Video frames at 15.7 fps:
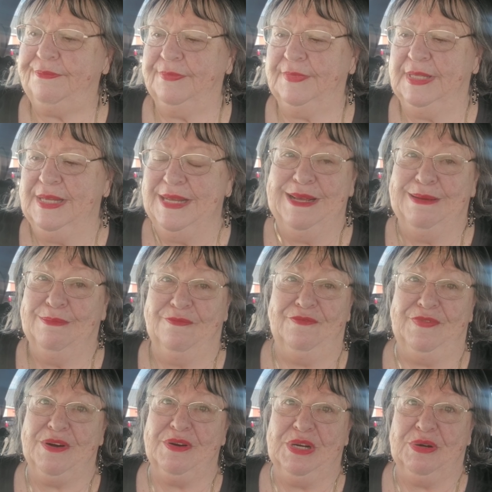I'm
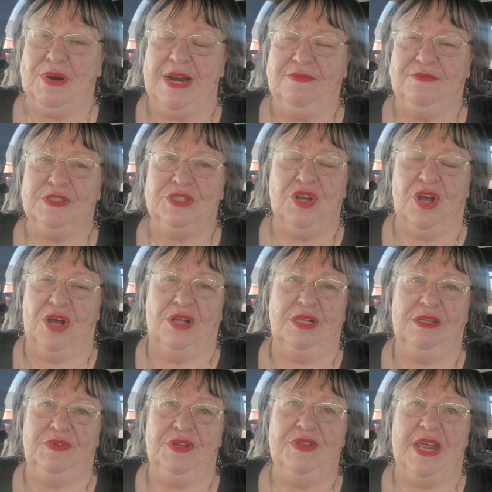very grateful to all
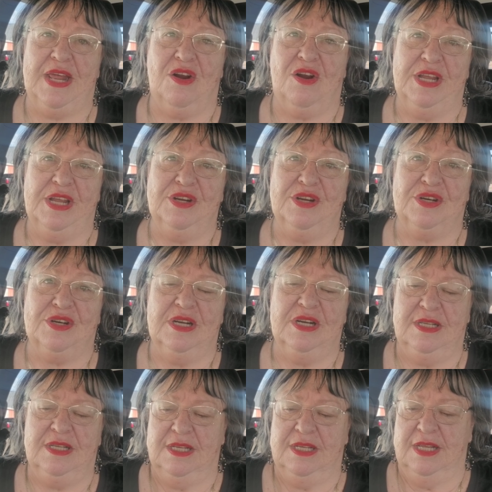of you that are here.
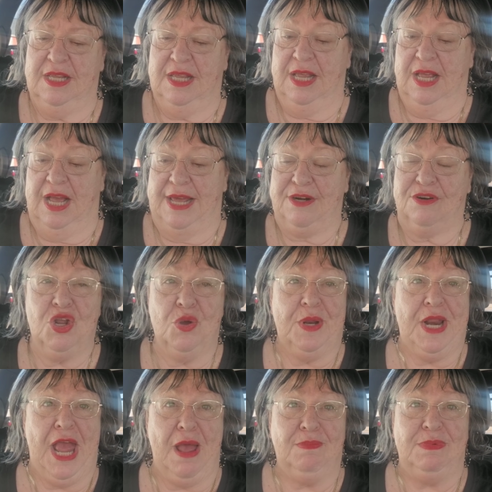I don't know
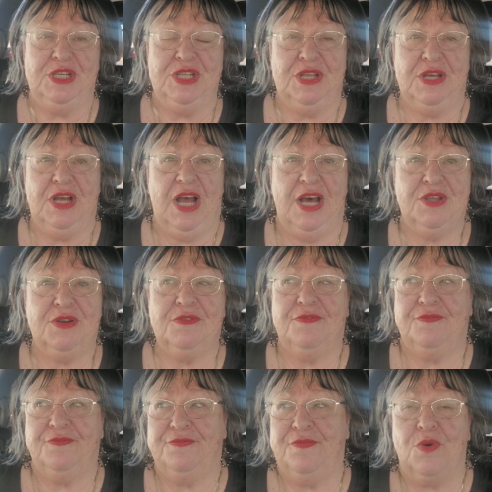what happened to the other
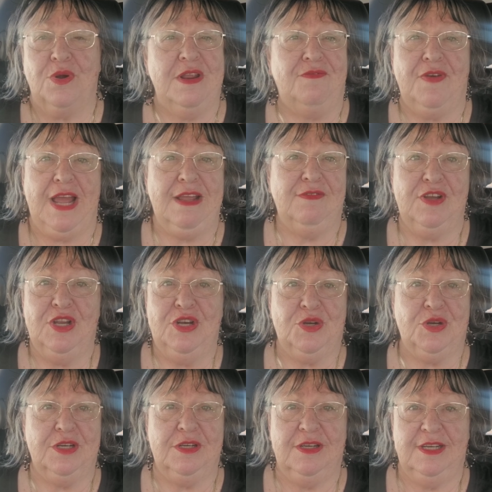forty-five
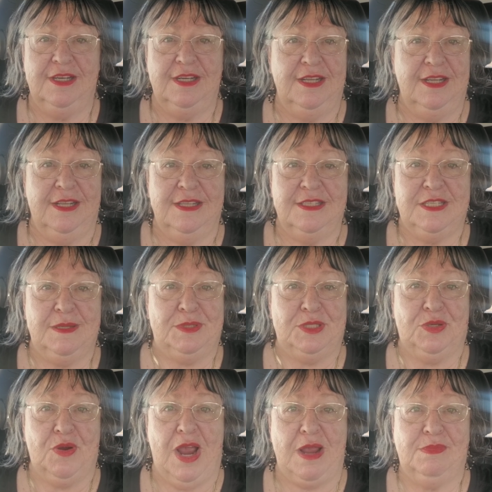hundred
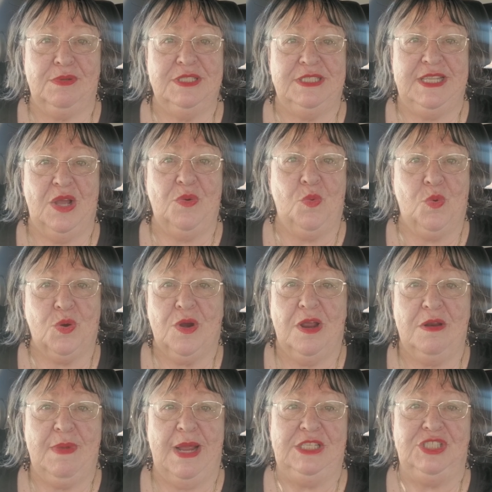subscribers that were
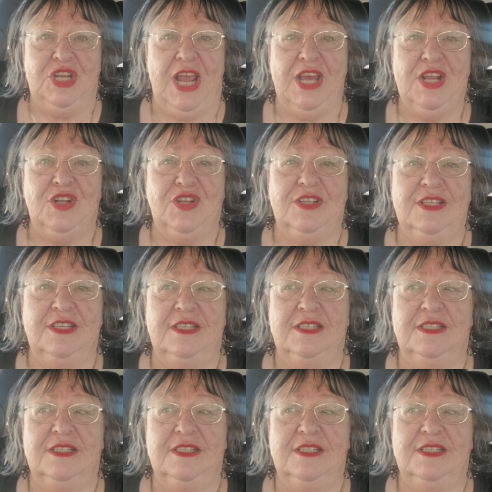on my channel.